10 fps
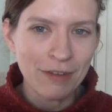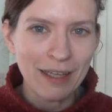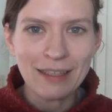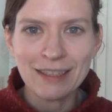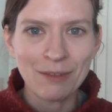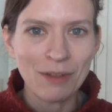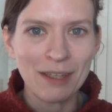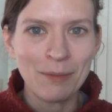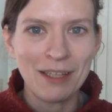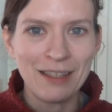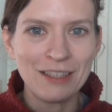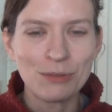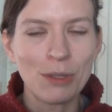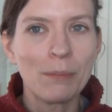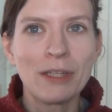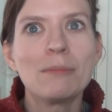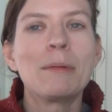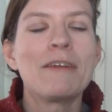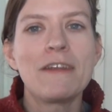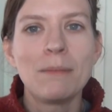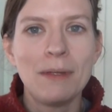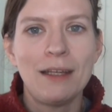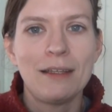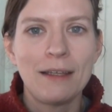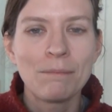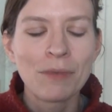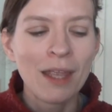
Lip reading: I get done with them and I just want to put them on my feet immediately.